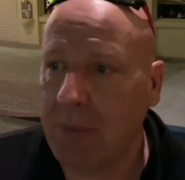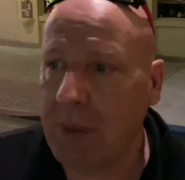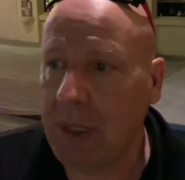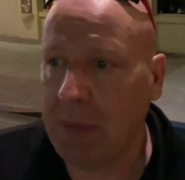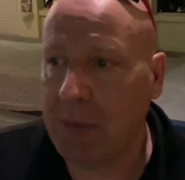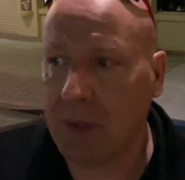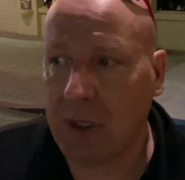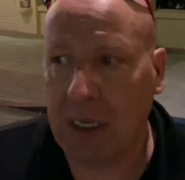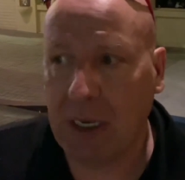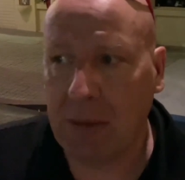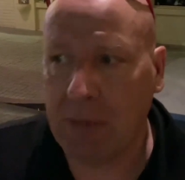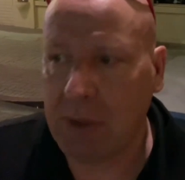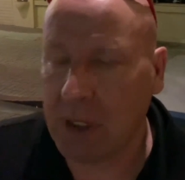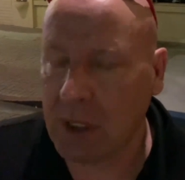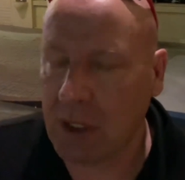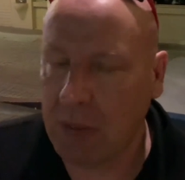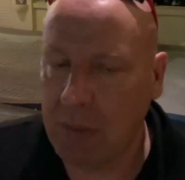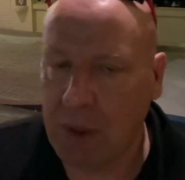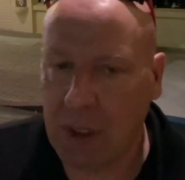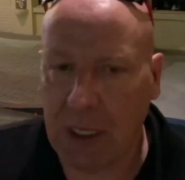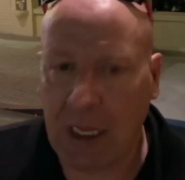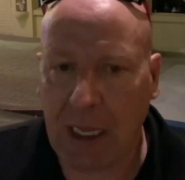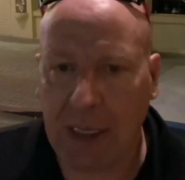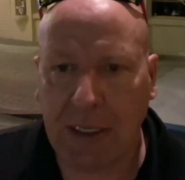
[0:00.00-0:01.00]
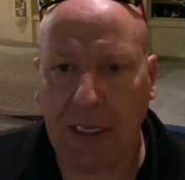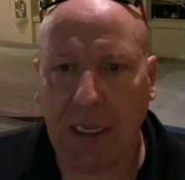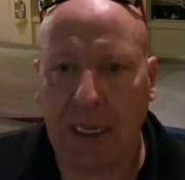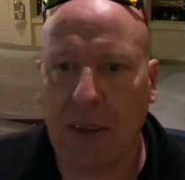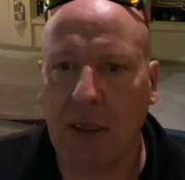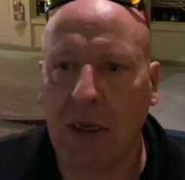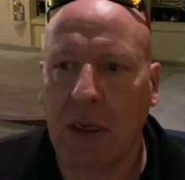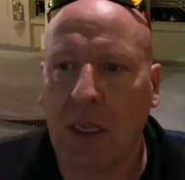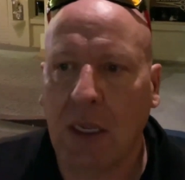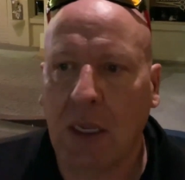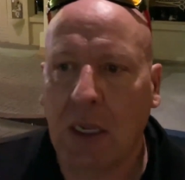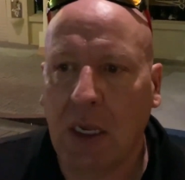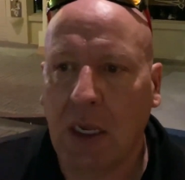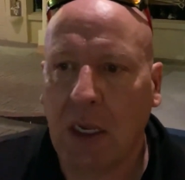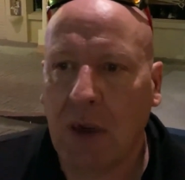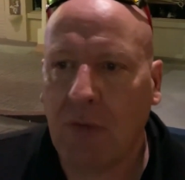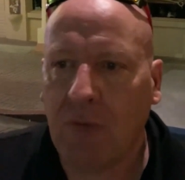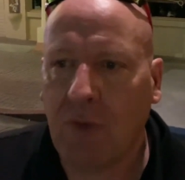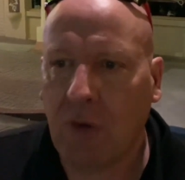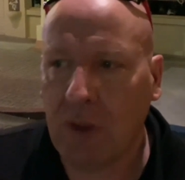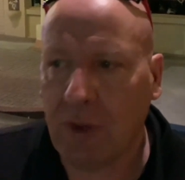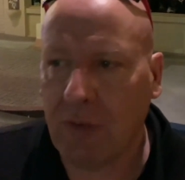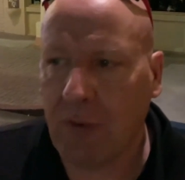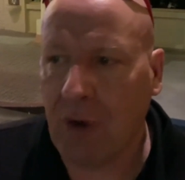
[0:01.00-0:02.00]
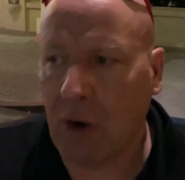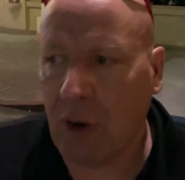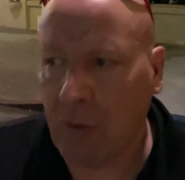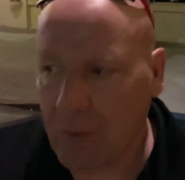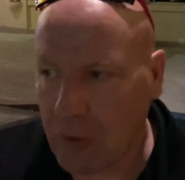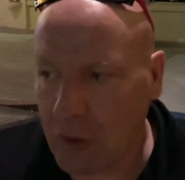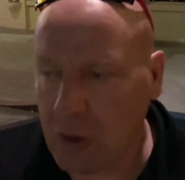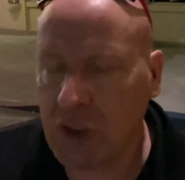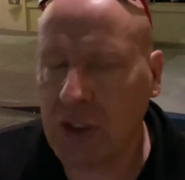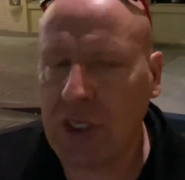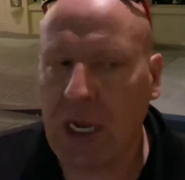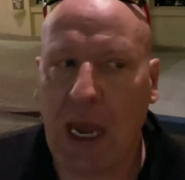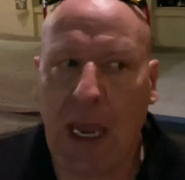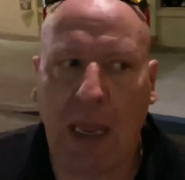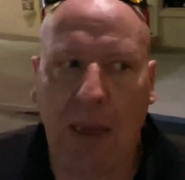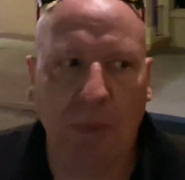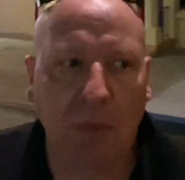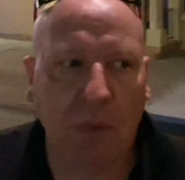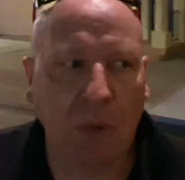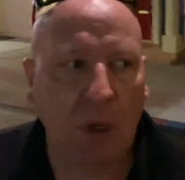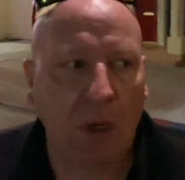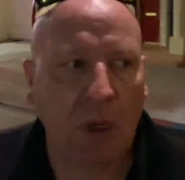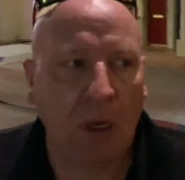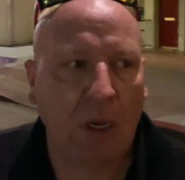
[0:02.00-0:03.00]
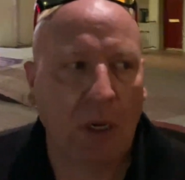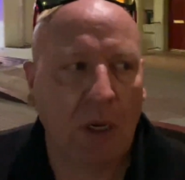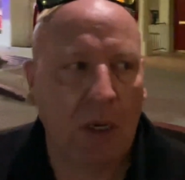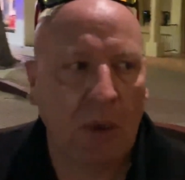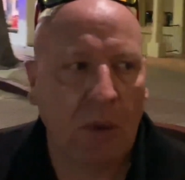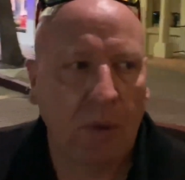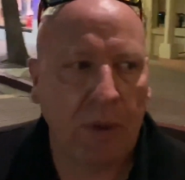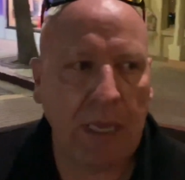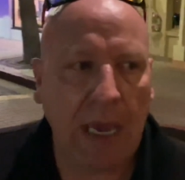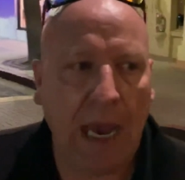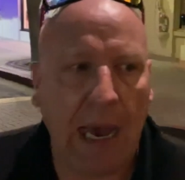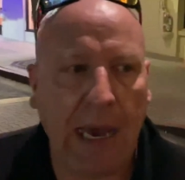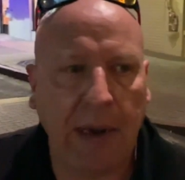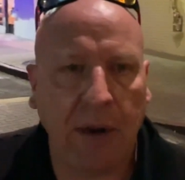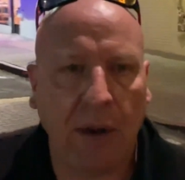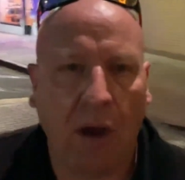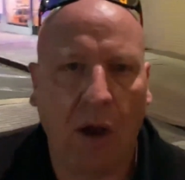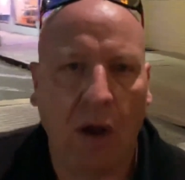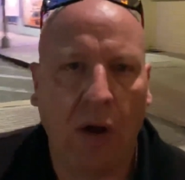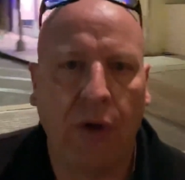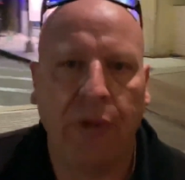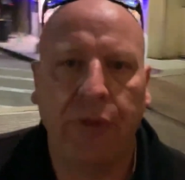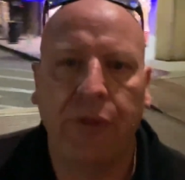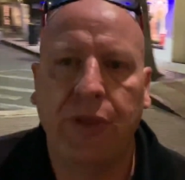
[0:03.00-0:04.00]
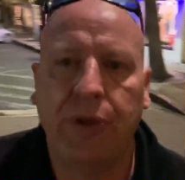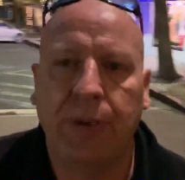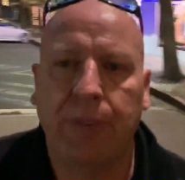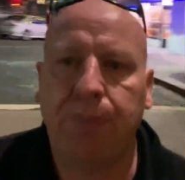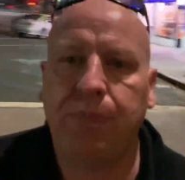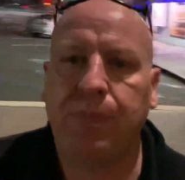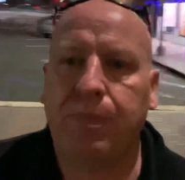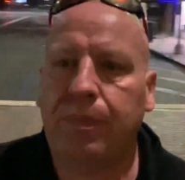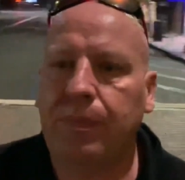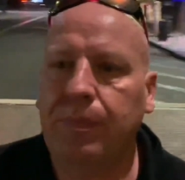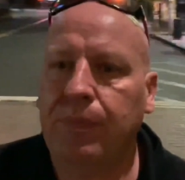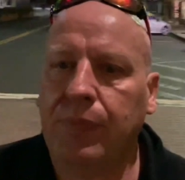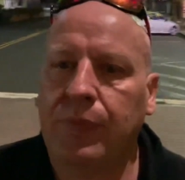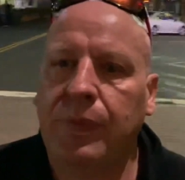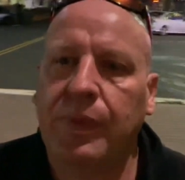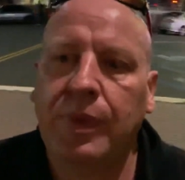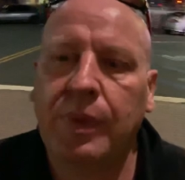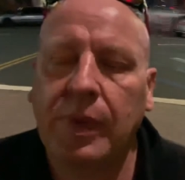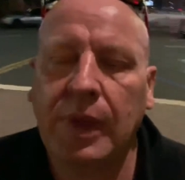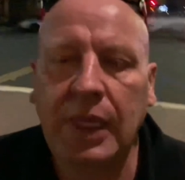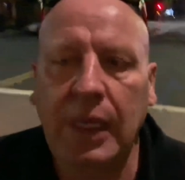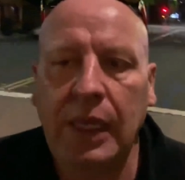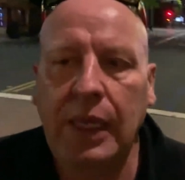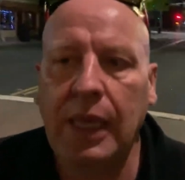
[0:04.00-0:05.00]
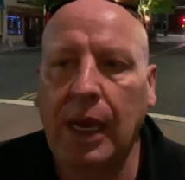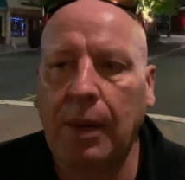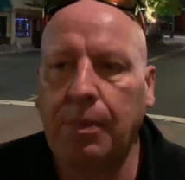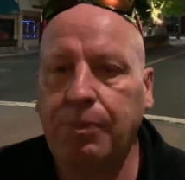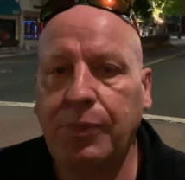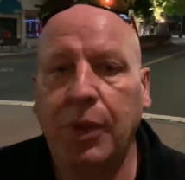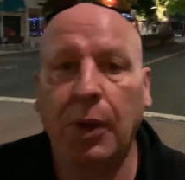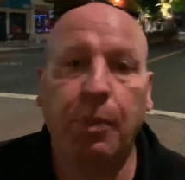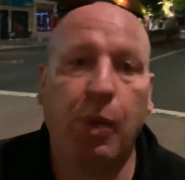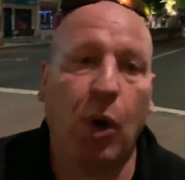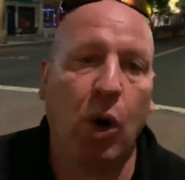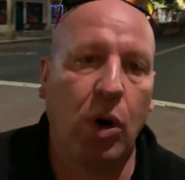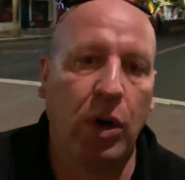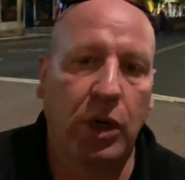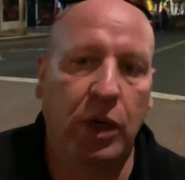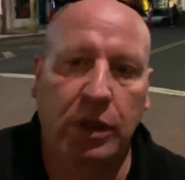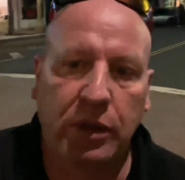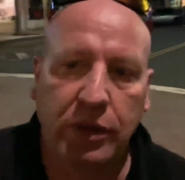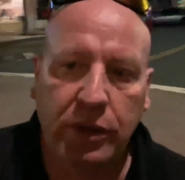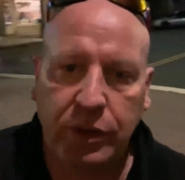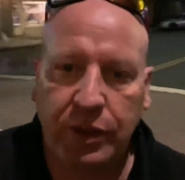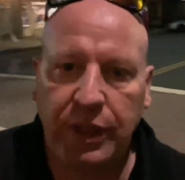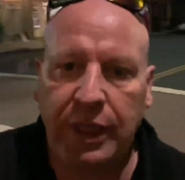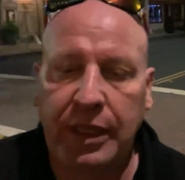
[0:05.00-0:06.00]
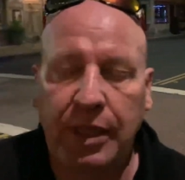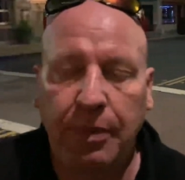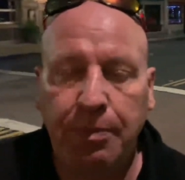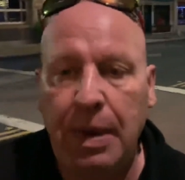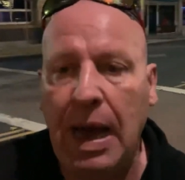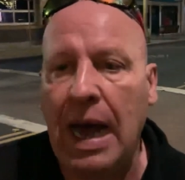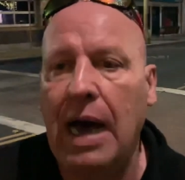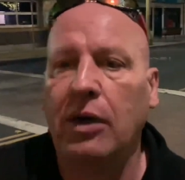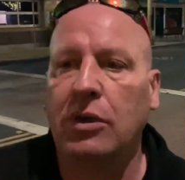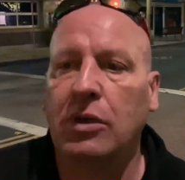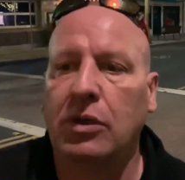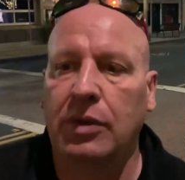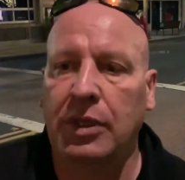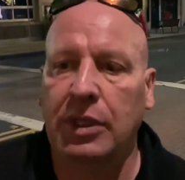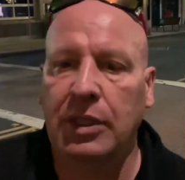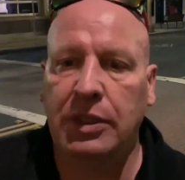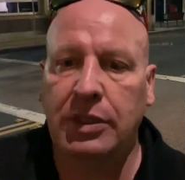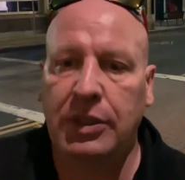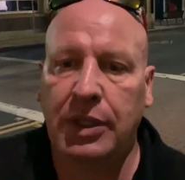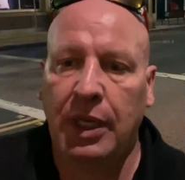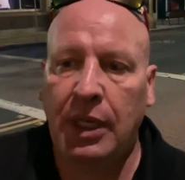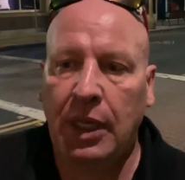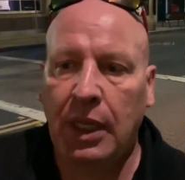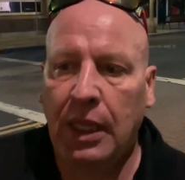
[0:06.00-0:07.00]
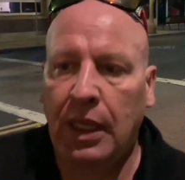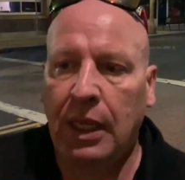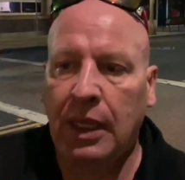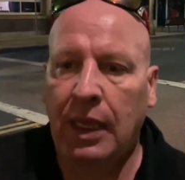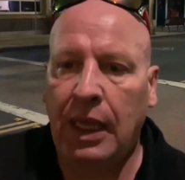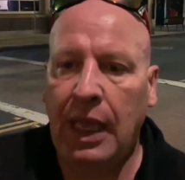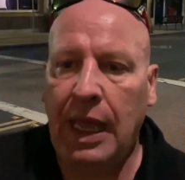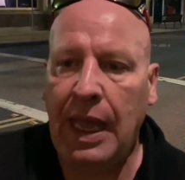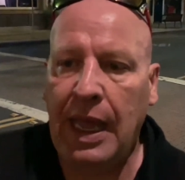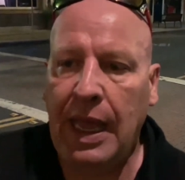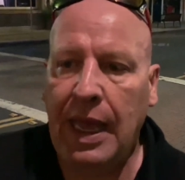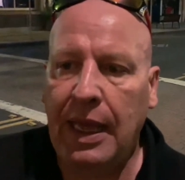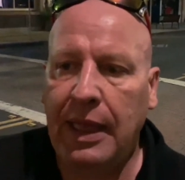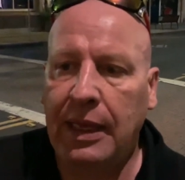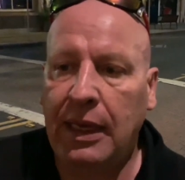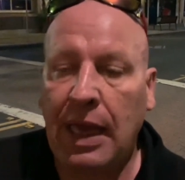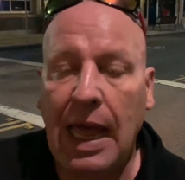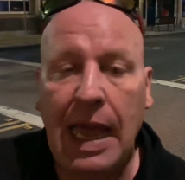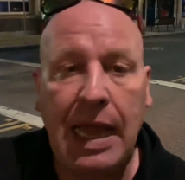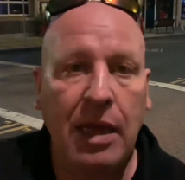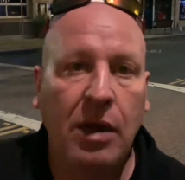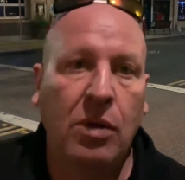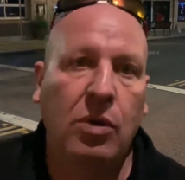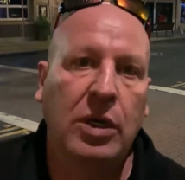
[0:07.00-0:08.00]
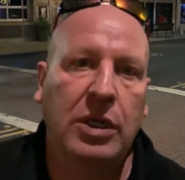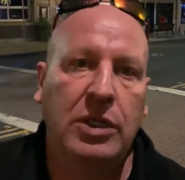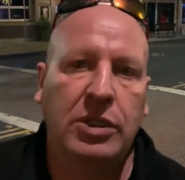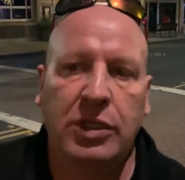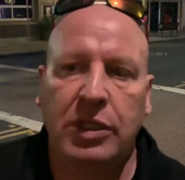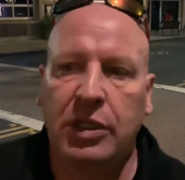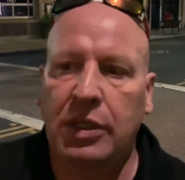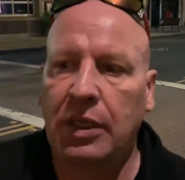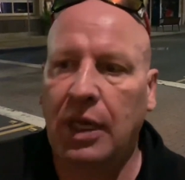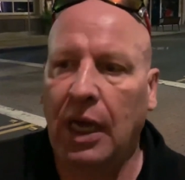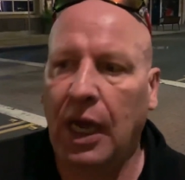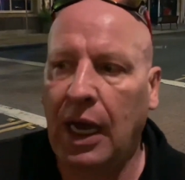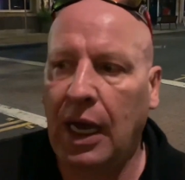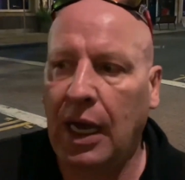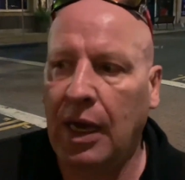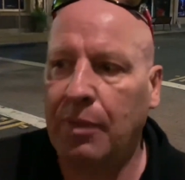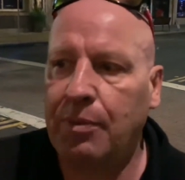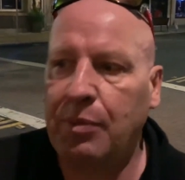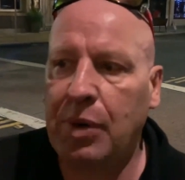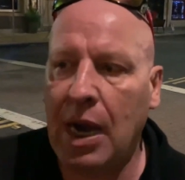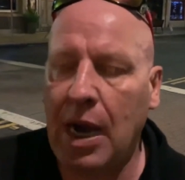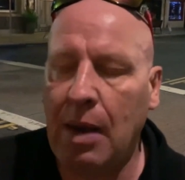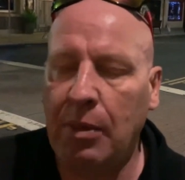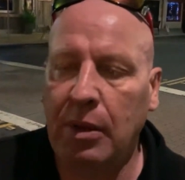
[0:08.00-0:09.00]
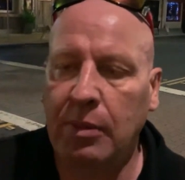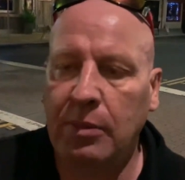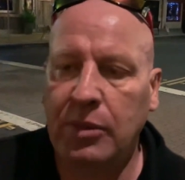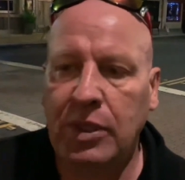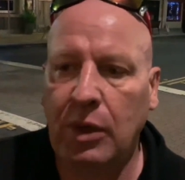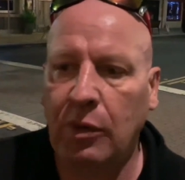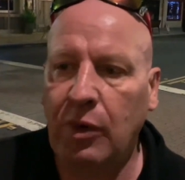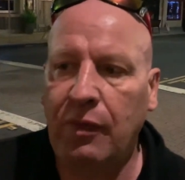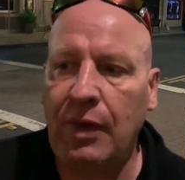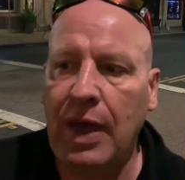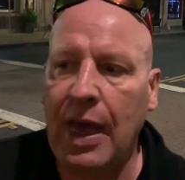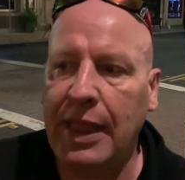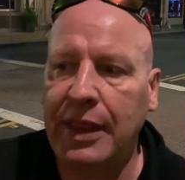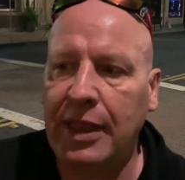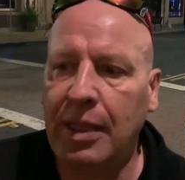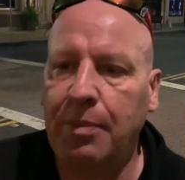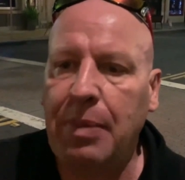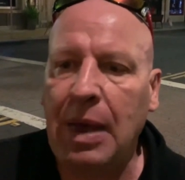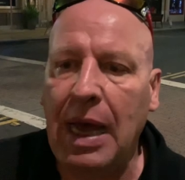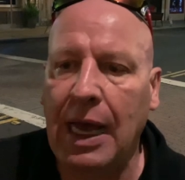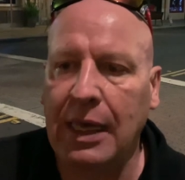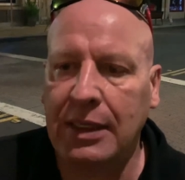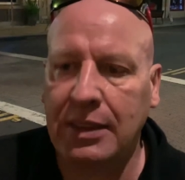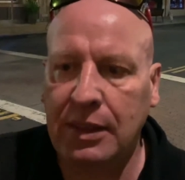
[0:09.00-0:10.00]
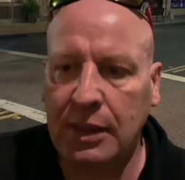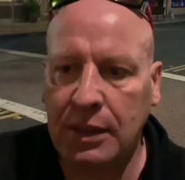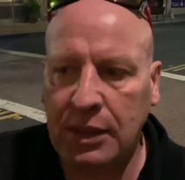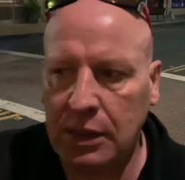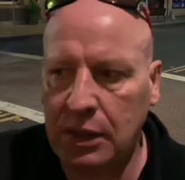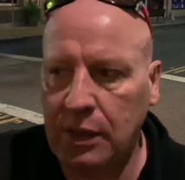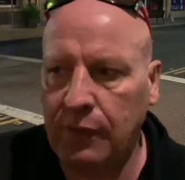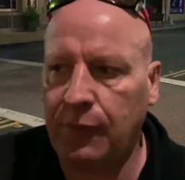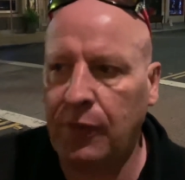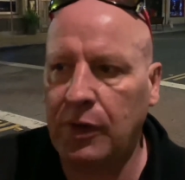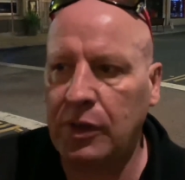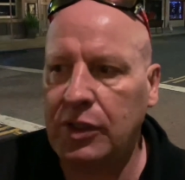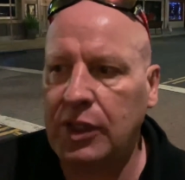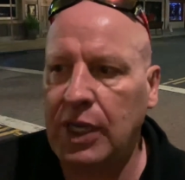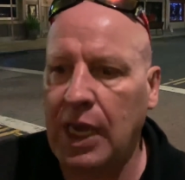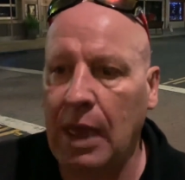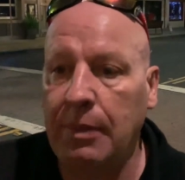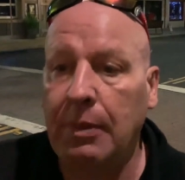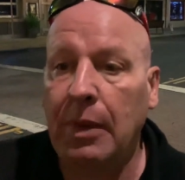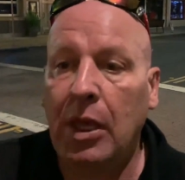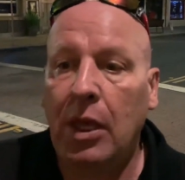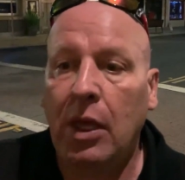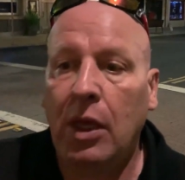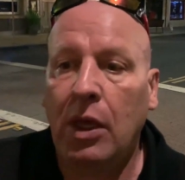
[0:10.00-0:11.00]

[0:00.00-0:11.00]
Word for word: people are able to communicate together for the first time without all the, the, uh, the borders and the boundaries and language uh, problems that we've had in the past. This is the first time